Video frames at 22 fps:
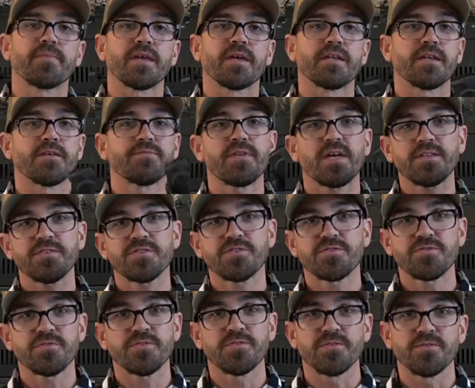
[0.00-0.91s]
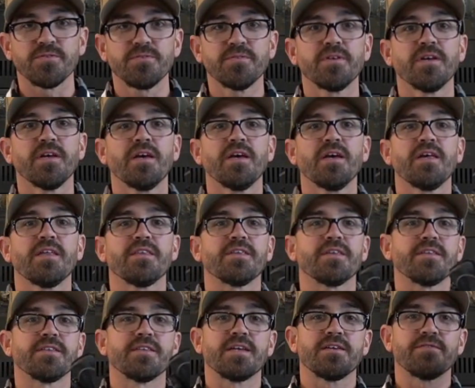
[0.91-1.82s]
And if that's true,
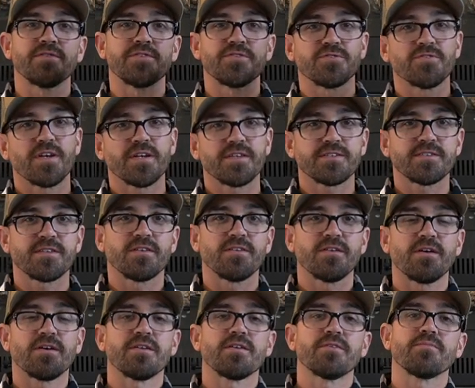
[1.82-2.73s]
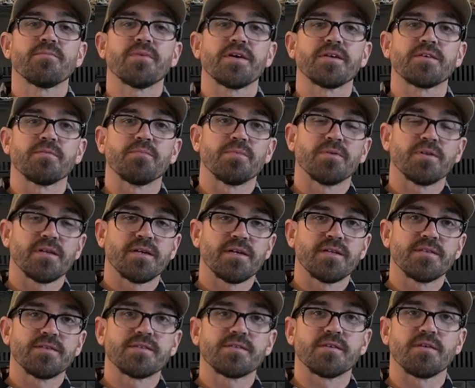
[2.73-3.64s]
then they've addressed a lot of my
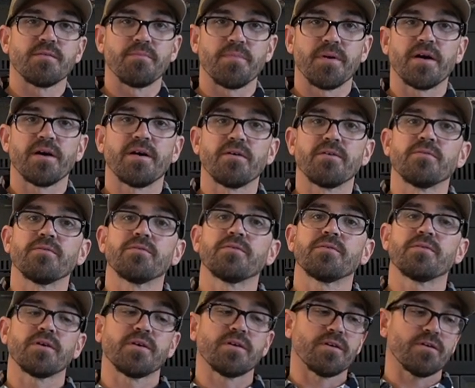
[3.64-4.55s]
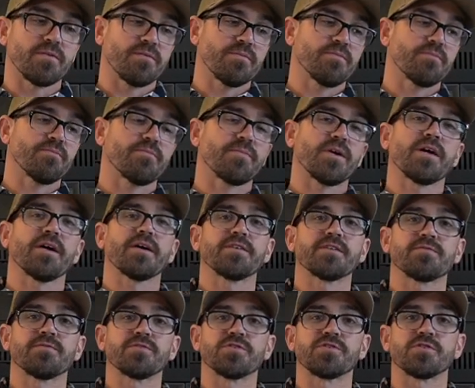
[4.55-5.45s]
complaints about my
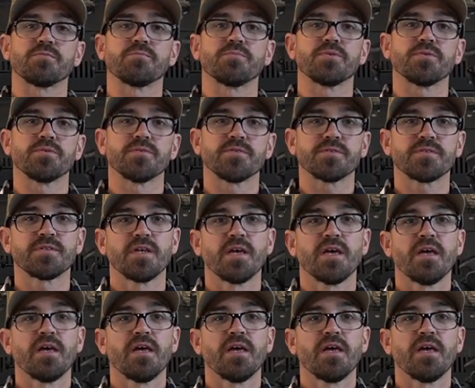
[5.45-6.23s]
ice fishing boots